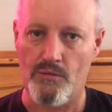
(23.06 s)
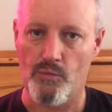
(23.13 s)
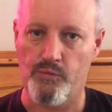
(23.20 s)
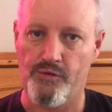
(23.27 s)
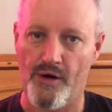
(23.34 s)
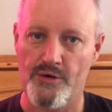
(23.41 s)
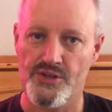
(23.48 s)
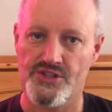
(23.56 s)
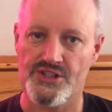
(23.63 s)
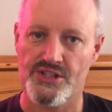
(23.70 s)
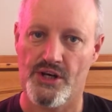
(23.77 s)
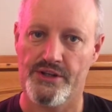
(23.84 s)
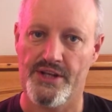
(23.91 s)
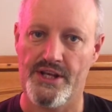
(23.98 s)

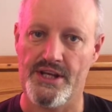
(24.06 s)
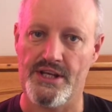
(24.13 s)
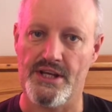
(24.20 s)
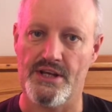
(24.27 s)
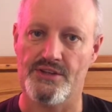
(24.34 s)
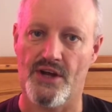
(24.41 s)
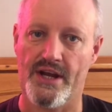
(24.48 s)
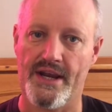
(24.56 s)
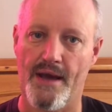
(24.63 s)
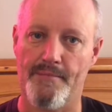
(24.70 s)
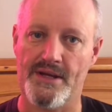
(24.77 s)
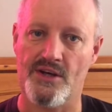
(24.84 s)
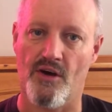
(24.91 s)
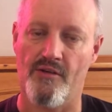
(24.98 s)
focusing on the
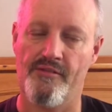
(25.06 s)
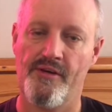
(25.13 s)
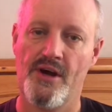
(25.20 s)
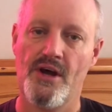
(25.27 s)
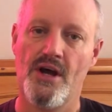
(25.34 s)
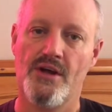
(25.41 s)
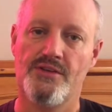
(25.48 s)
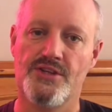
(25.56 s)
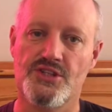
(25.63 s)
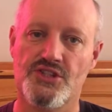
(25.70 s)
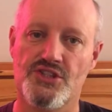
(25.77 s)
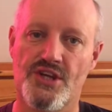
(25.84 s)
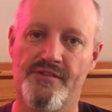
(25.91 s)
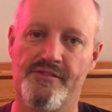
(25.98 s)
dynamic of the
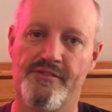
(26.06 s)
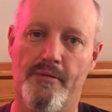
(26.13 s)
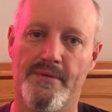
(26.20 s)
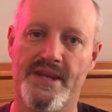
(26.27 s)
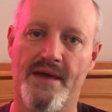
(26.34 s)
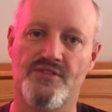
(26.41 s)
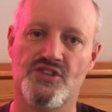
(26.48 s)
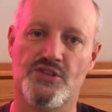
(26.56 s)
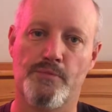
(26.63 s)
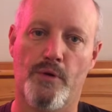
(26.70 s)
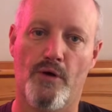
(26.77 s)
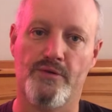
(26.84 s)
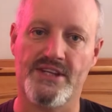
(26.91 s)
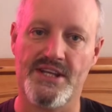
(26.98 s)
shift from an emphasis
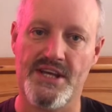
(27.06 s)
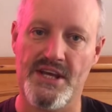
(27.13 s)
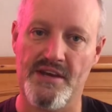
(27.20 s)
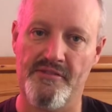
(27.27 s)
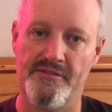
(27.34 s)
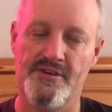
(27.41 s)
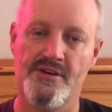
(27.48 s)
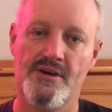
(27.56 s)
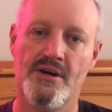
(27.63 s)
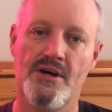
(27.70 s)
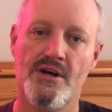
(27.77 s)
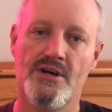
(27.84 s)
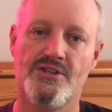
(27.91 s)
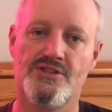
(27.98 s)
upon gift
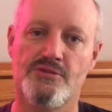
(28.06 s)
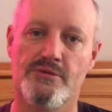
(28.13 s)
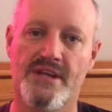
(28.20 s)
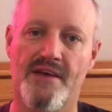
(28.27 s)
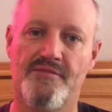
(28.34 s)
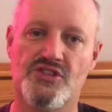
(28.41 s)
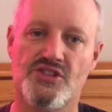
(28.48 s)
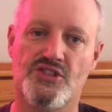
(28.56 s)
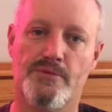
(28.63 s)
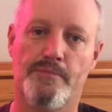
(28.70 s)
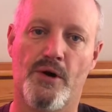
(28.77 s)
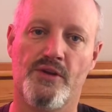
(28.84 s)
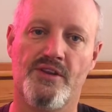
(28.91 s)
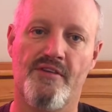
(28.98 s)
to an emphasis
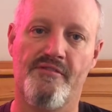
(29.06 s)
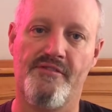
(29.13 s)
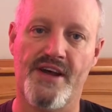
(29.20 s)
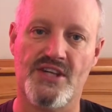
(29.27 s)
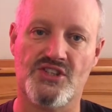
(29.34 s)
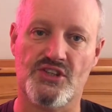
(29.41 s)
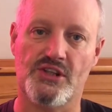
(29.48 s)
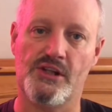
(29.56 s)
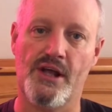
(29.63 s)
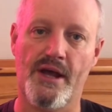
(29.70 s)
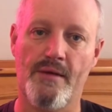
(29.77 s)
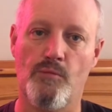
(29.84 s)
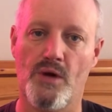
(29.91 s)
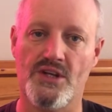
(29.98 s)
upon the vessel
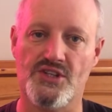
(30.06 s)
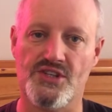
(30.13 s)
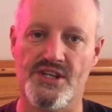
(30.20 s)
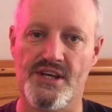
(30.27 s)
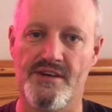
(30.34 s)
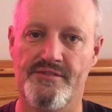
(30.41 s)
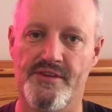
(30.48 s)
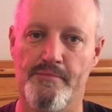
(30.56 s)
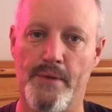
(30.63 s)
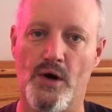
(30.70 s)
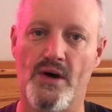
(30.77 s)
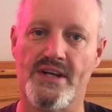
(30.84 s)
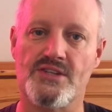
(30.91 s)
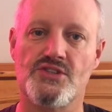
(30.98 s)
in which the gift
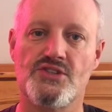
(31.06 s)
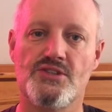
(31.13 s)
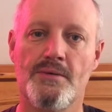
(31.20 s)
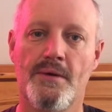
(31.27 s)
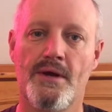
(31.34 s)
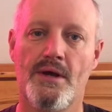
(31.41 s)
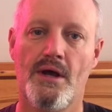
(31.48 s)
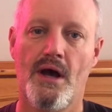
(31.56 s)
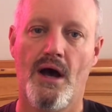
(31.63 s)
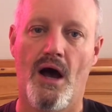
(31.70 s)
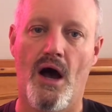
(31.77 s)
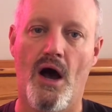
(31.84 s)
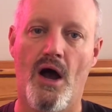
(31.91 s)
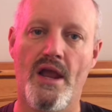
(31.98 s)
abides.
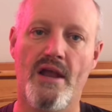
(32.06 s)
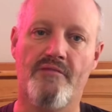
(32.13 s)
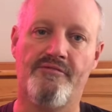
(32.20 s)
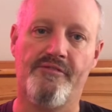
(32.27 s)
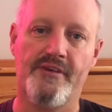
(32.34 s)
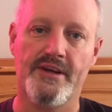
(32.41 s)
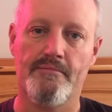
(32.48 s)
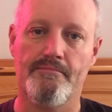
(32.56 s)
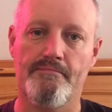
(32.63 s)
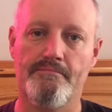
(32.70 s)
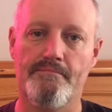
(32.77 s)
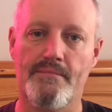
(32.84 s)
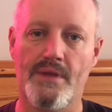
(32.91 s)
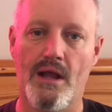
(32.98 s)
I think
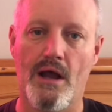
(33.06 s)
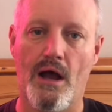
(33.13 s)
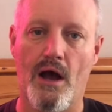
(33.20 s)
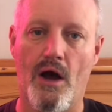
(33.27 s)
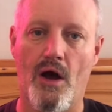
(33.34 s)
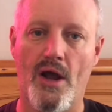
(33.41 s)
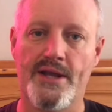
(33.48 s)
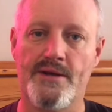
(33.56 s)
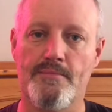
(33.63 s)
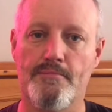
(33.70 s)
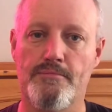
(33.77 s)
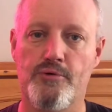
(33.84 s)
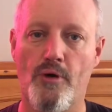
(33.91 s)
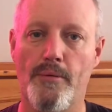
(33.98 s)
I
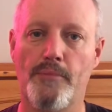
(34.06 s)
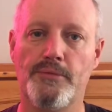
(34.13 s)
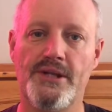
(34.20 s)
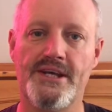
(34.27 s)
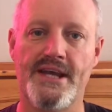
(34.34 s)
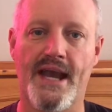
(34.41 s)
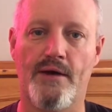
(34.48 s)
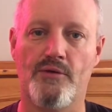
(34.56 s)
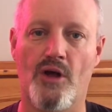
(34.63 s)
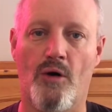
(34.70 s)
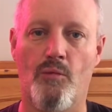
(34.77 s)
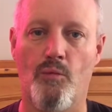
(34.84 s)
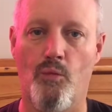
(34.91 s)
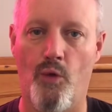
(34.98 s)
can probably count
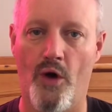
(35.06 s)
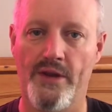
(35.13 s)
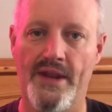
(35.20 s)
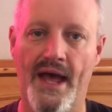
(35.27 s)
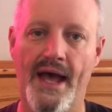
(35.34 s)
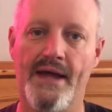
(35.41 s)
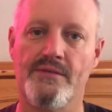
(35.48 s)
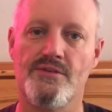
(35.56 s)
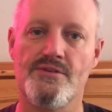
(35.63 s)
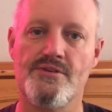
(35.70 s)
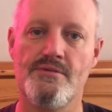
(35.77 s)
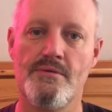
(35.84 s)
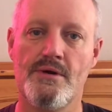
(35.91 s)
on one hand